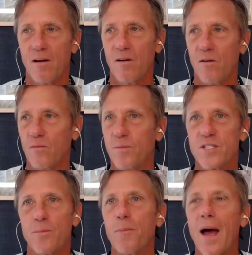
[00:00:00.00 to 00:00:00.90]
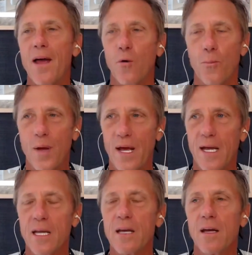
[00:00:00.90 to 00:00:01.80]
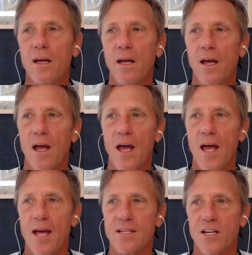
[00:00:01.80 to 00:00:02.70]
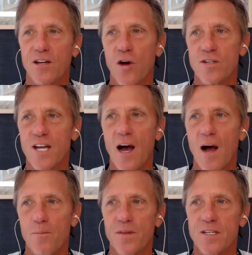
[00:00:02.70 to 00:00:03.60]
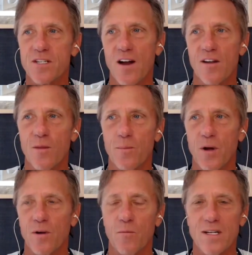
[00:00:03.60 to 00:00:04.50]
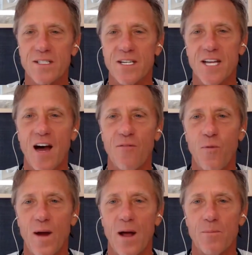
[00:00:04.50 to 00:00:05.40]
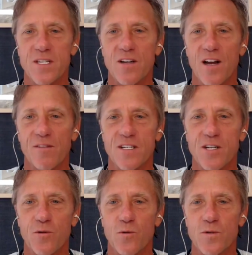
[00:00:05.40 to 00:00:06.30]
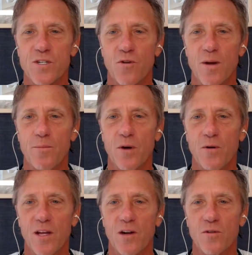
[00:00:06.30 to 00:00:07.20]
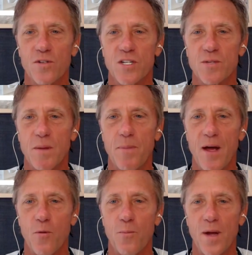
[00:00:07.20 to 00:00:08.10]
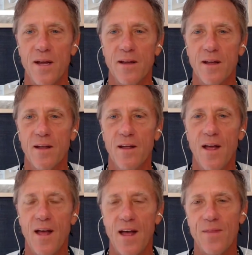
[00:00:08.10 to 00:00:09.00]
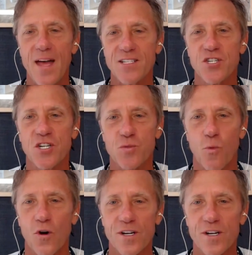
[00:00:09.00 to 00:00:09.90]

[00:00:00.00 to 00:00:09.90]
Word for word: oh to pale pink as it goes up the side of the building. Once it's halfway up the side of a single story building, it'll just be pale pink. And that's just